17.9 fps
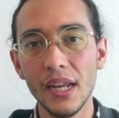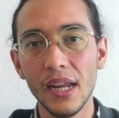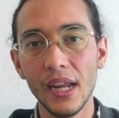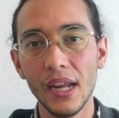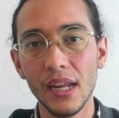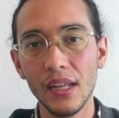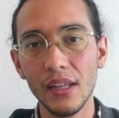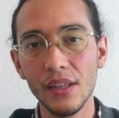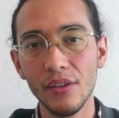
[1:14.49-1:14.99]

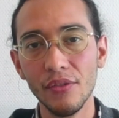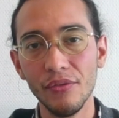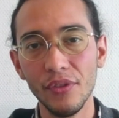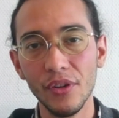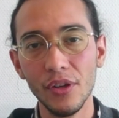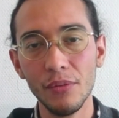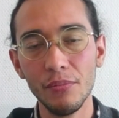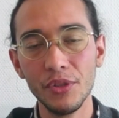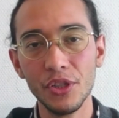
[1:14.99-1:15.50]
In the
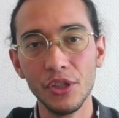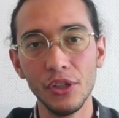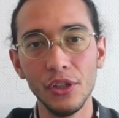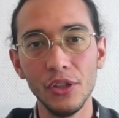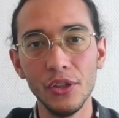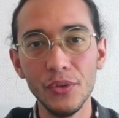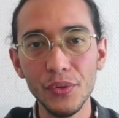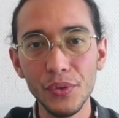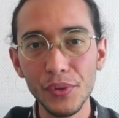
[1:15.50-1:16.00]
verb to
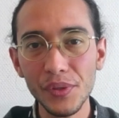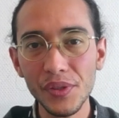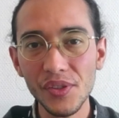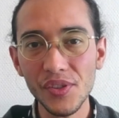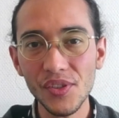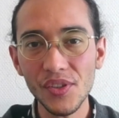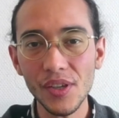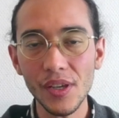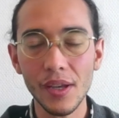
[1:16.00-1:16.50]

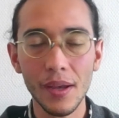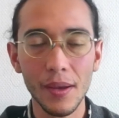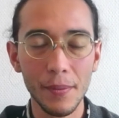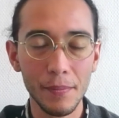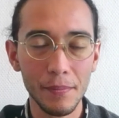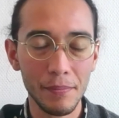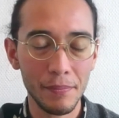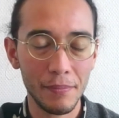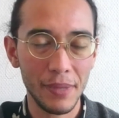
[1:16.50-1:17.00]
lose,
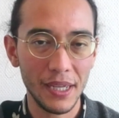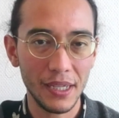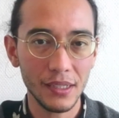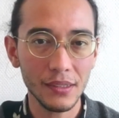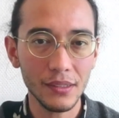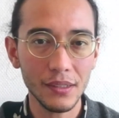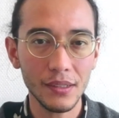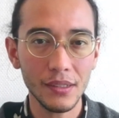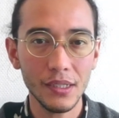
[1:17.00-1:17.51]

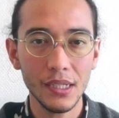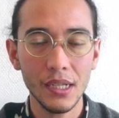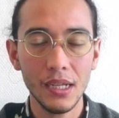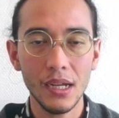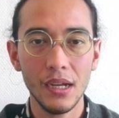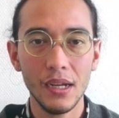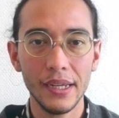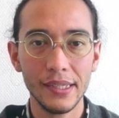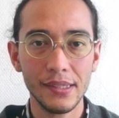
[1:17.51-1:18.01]
perdre,
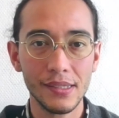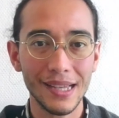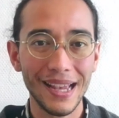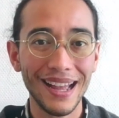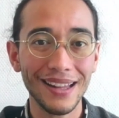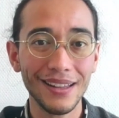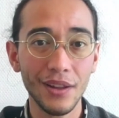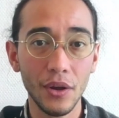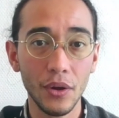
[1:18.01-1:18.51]
it's
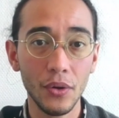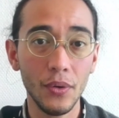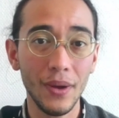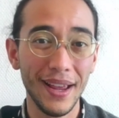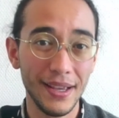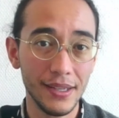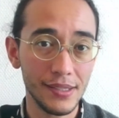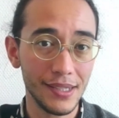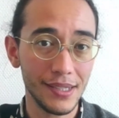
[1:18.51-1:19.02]

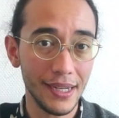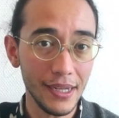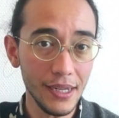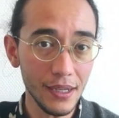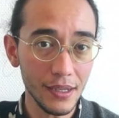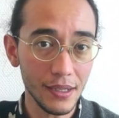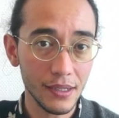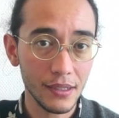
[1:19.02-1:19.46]
L-O-S-E,